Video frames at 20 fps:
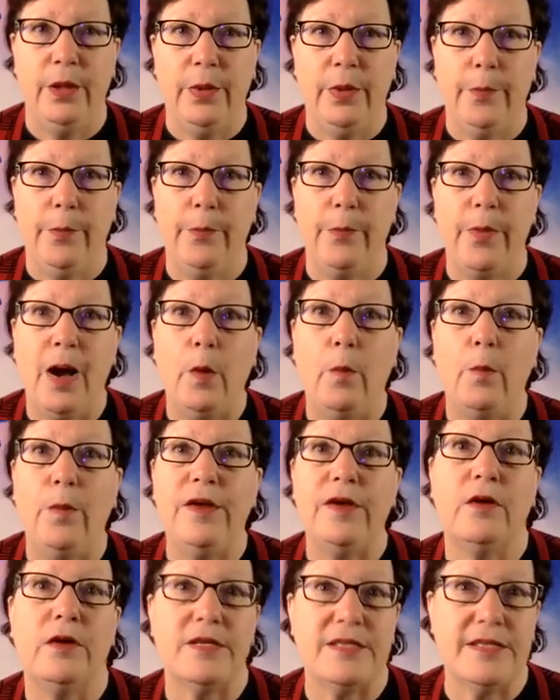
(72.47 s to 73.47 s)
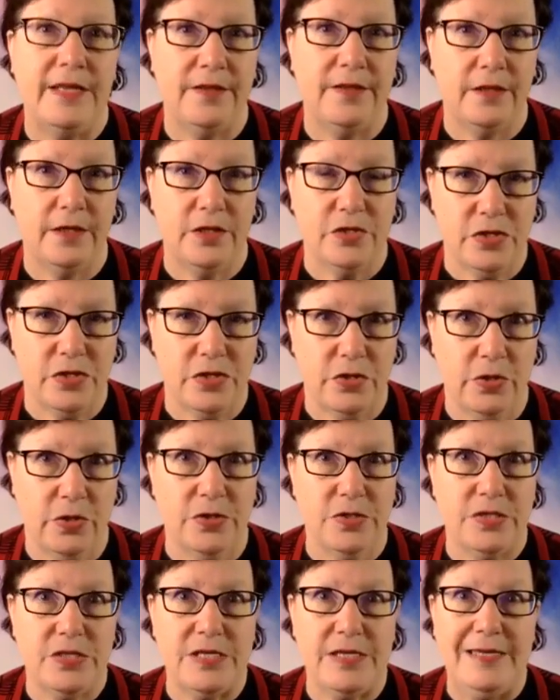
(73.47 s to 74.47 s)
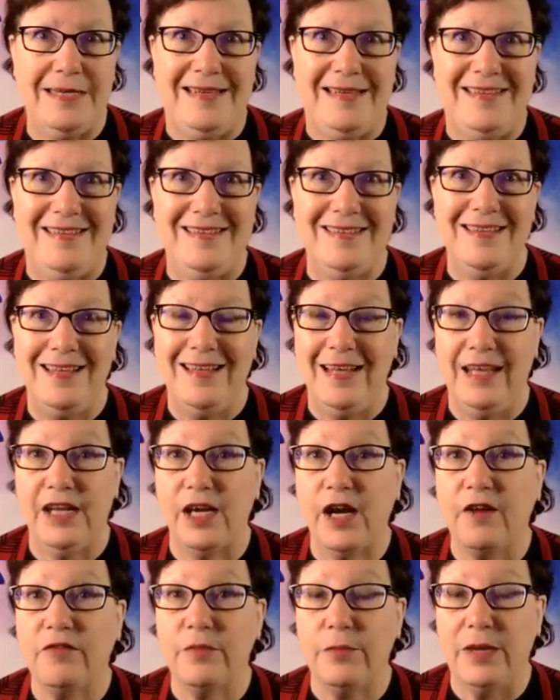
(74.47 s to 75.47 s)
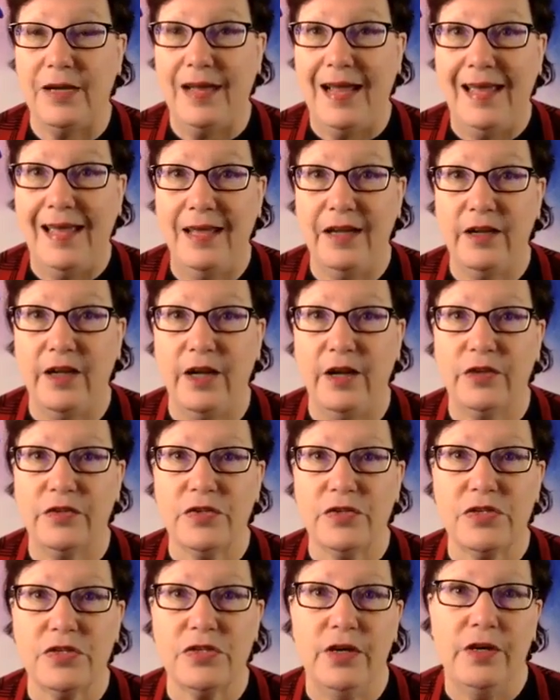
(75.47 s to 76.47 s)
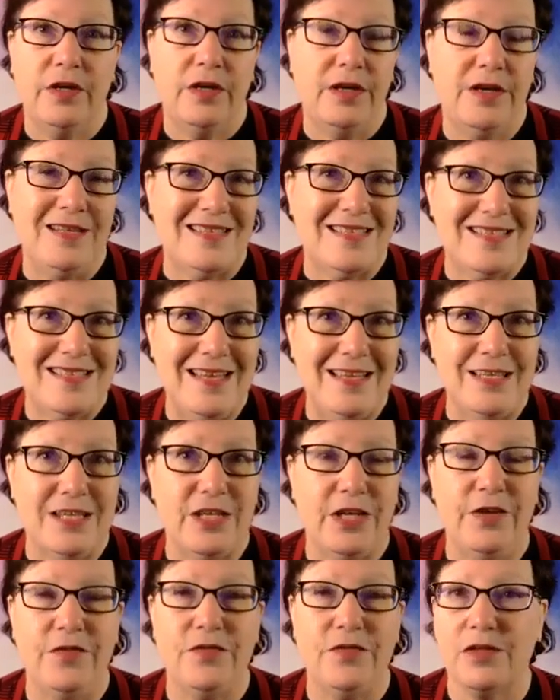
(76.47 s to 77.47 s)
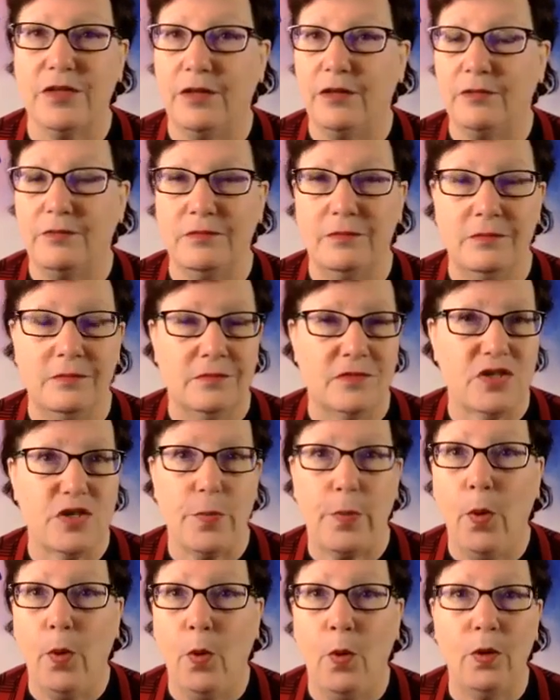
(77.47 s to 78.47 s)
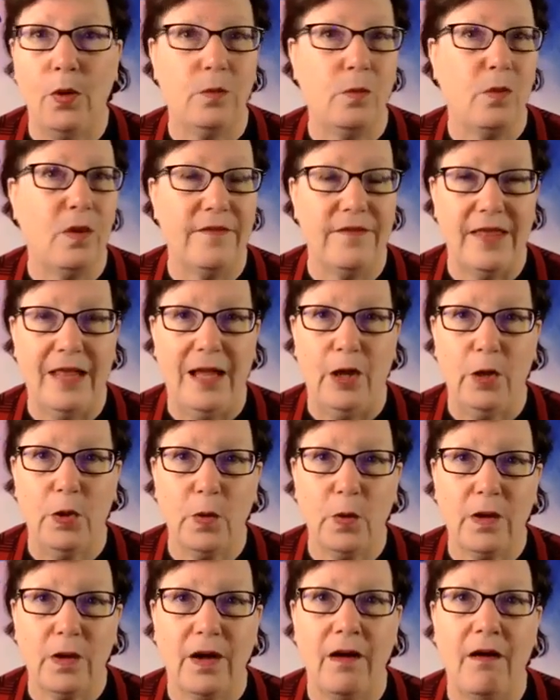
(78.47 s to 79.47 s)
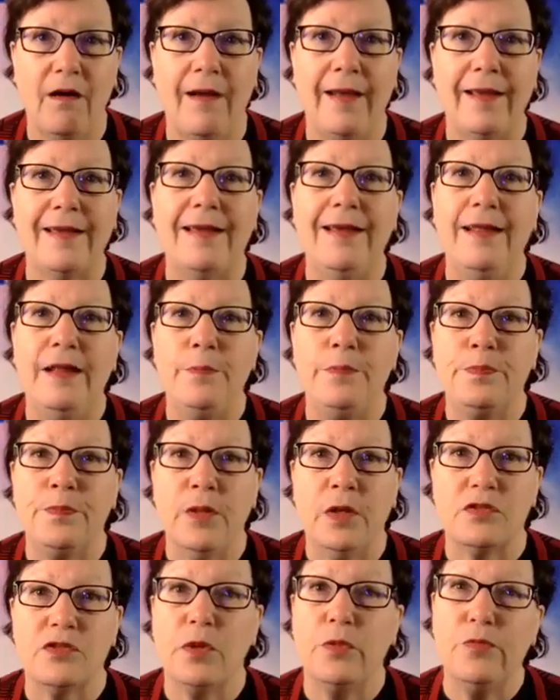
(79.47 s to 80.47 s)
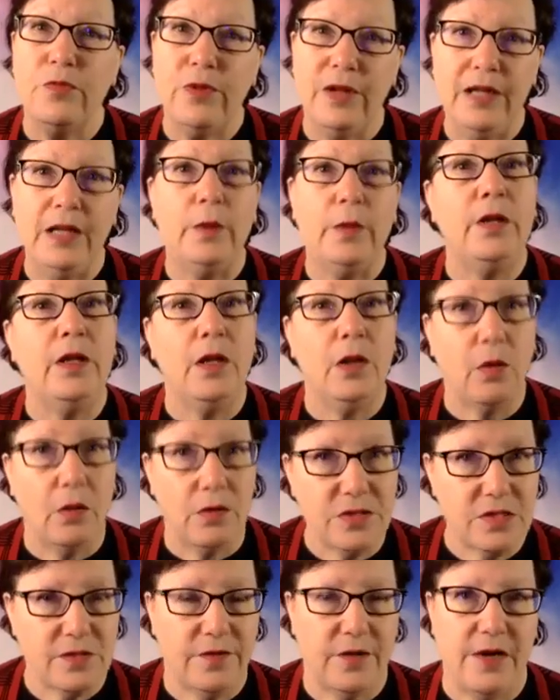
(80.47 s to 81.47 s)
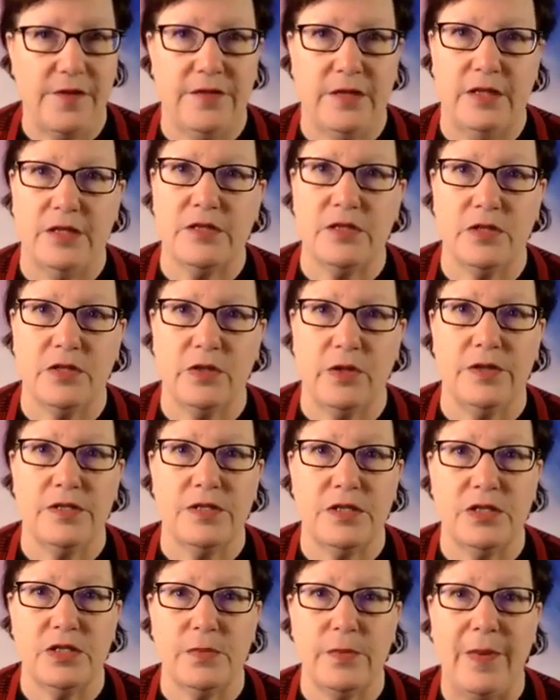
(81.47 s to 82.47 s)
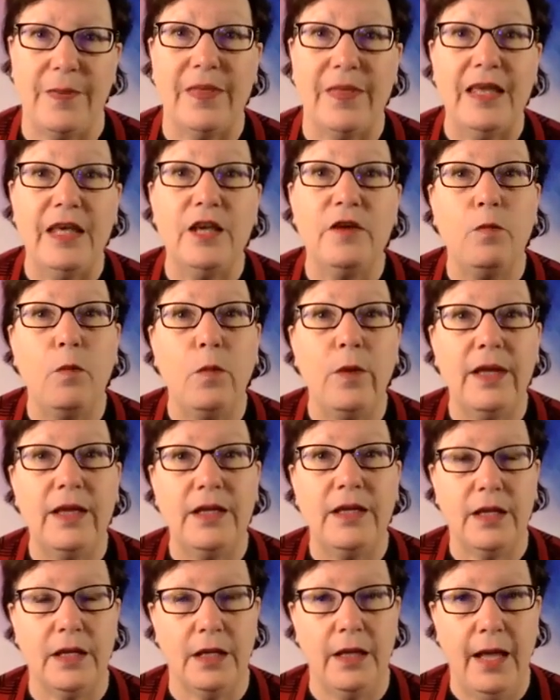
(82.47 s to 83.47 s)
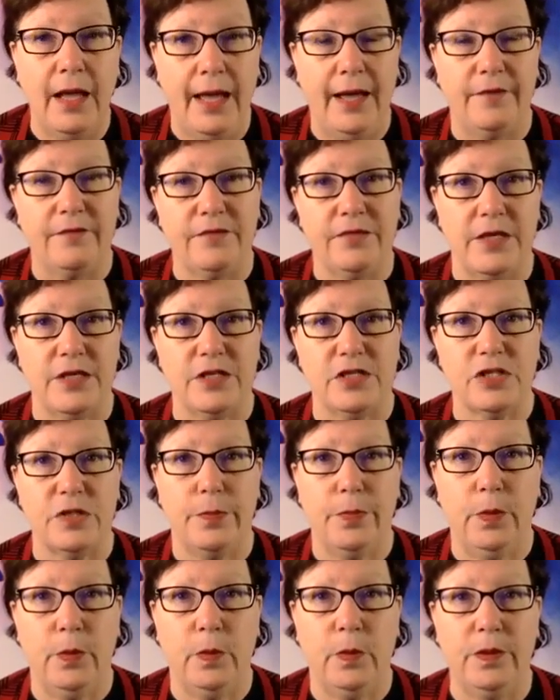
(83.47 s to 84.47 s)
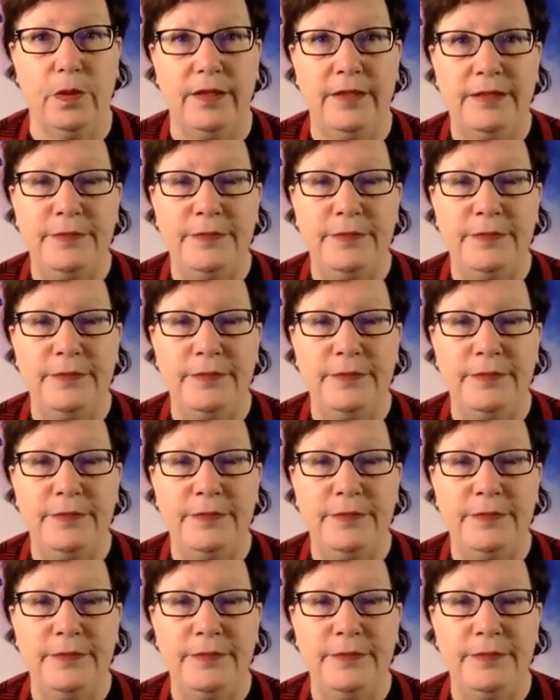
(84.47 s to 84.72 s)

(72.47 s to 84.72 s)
but we've got $10,000 in government handouts and incentives and support, whatever that looked like. So really we lost $5,000 this month if we didn't have that support.